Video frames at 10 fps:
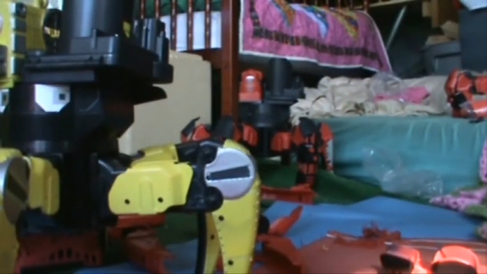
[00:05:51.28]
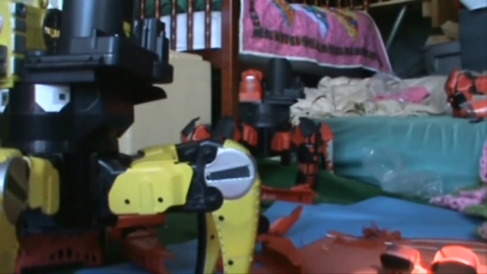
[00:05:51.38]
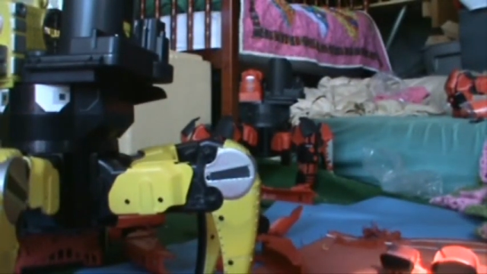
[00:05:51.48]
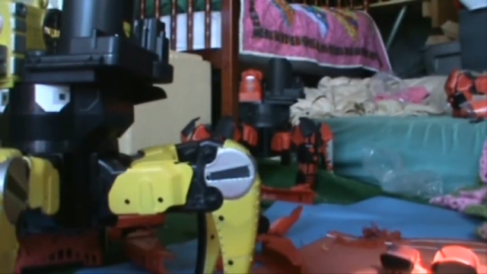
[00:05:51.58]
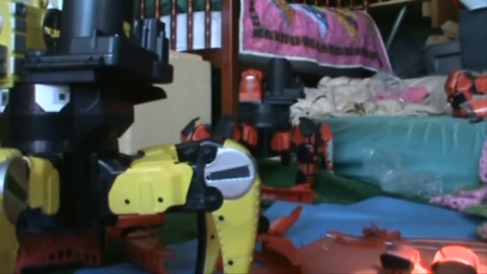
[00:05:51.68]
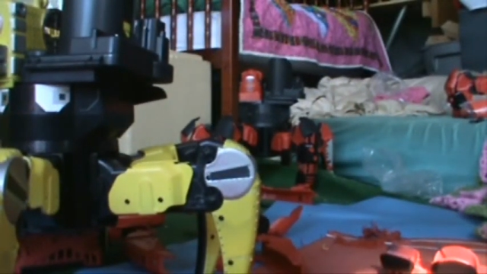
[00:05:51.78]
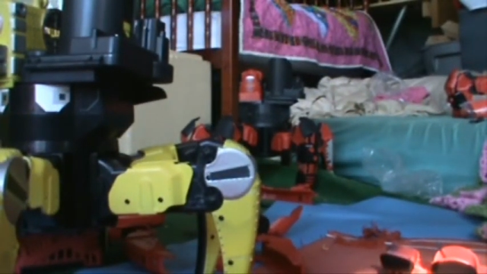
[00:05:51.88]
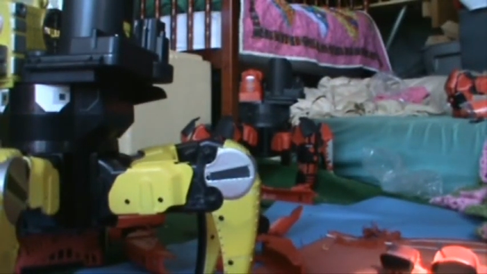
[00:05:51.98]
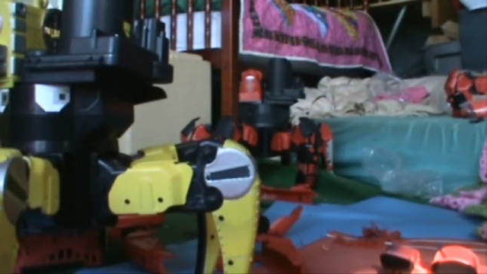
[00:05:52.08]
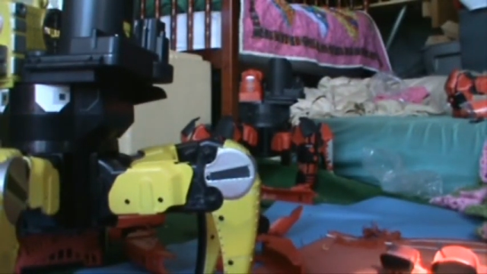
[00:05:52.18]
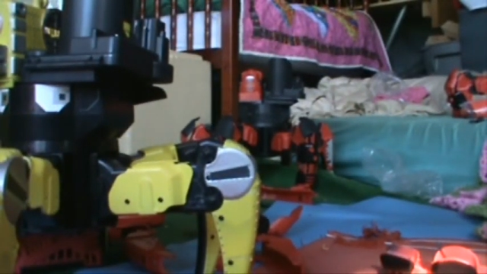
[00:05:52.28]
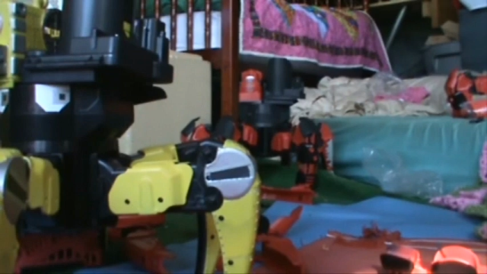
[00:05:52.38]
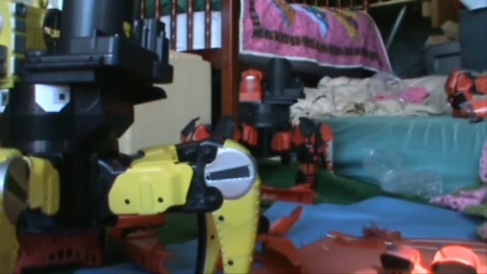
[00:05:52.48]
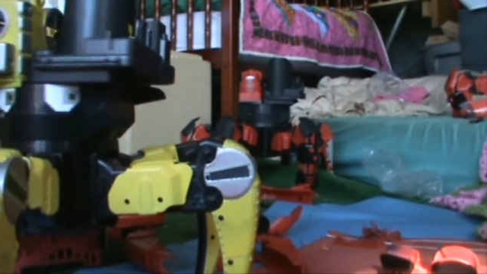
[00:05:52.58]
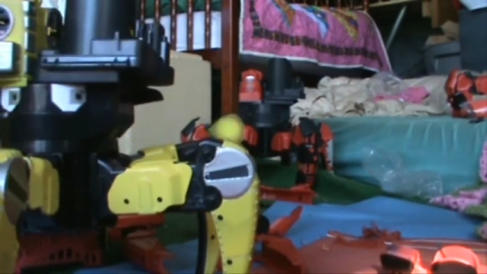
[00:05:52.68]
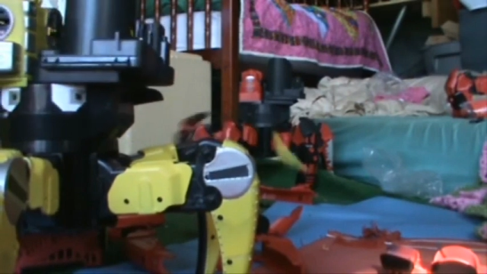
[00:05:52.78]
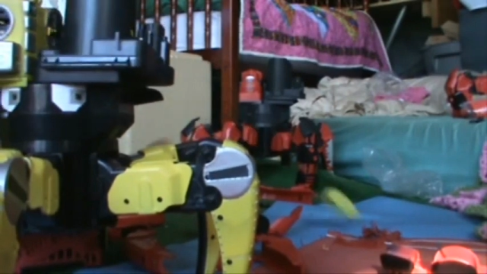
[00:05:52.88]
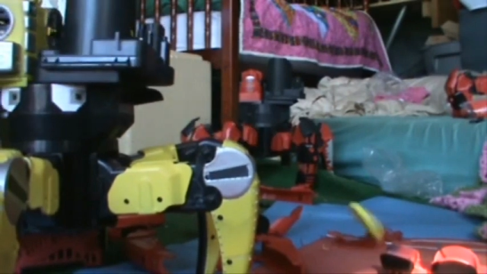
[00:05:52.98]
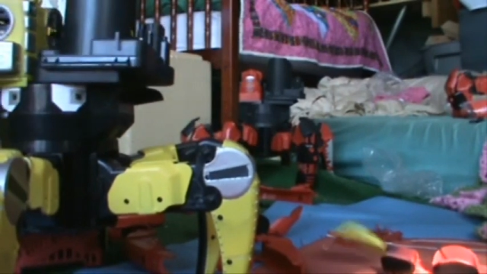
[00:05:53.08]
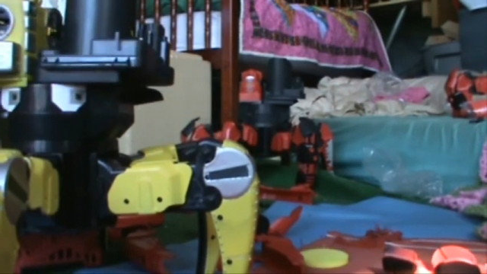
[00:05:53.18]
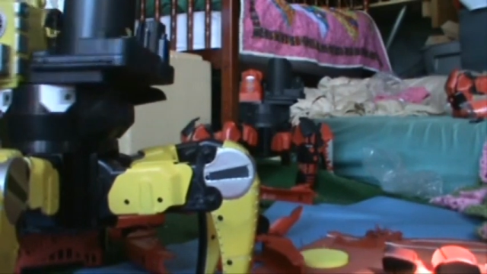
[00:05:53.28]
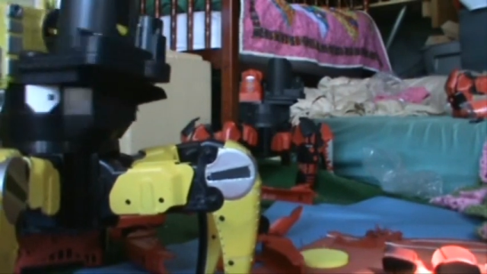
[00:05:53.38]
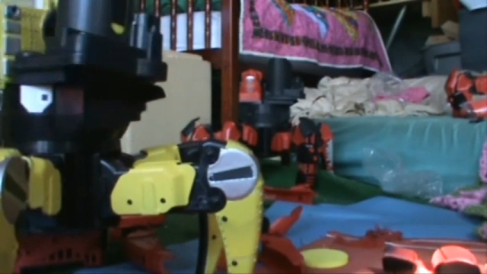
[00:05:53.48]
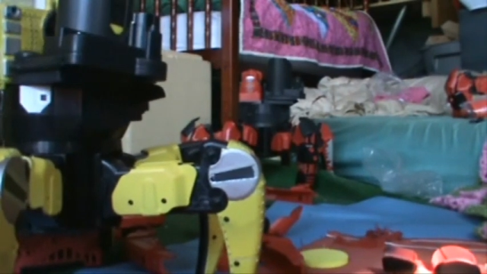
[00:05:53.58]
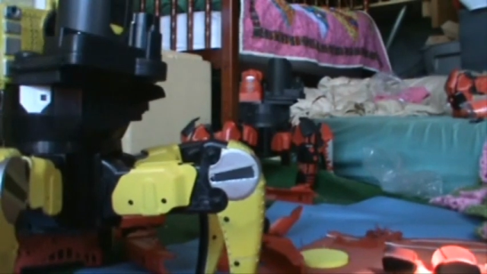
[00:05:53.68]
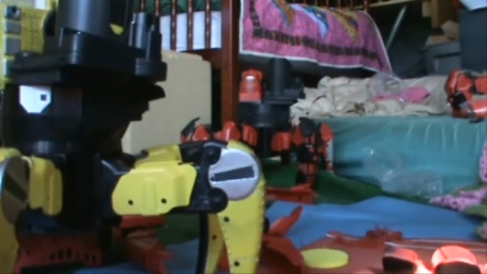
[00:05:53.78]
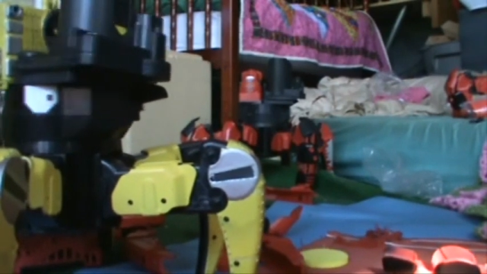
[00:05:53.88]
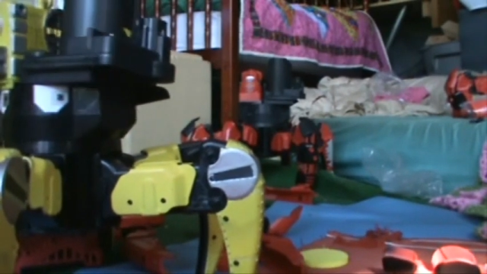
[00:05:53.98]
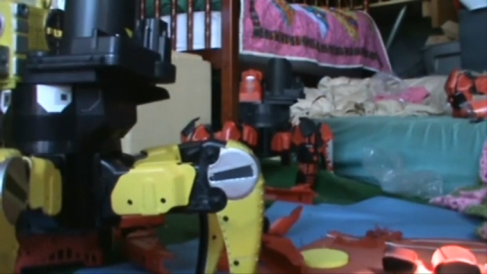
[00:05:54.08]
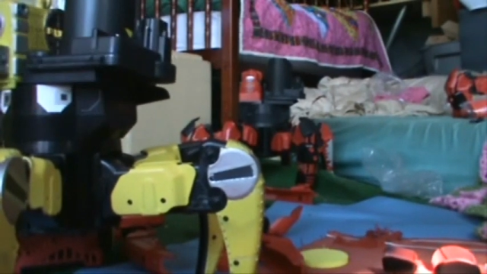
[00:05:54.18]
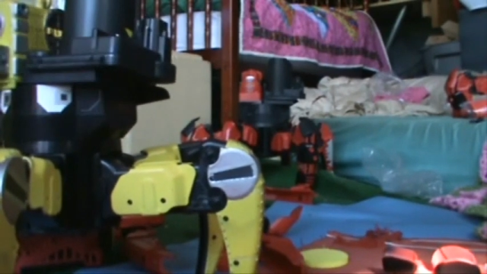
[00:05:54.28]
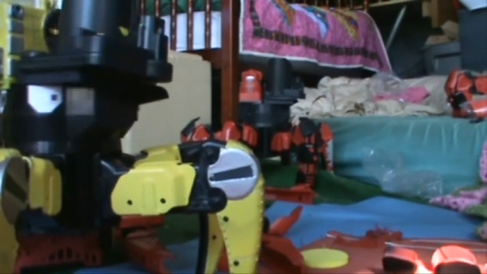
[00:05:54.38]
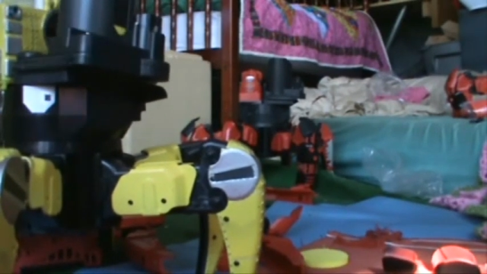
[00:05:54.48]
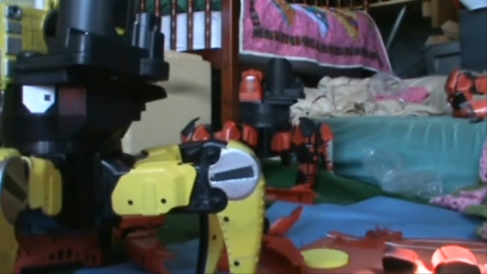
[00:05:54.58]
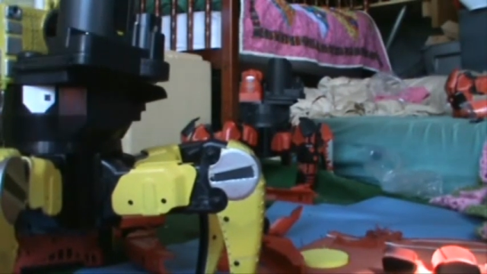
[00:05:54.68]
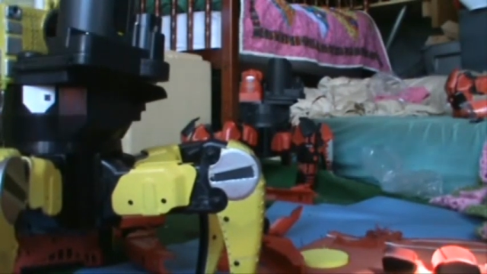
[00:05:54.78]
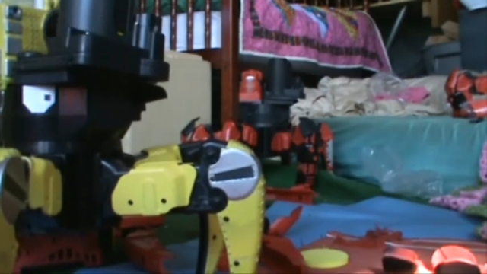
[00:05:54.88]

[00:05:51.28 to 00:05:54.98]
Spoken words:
No face is visible, so there are no lips to read.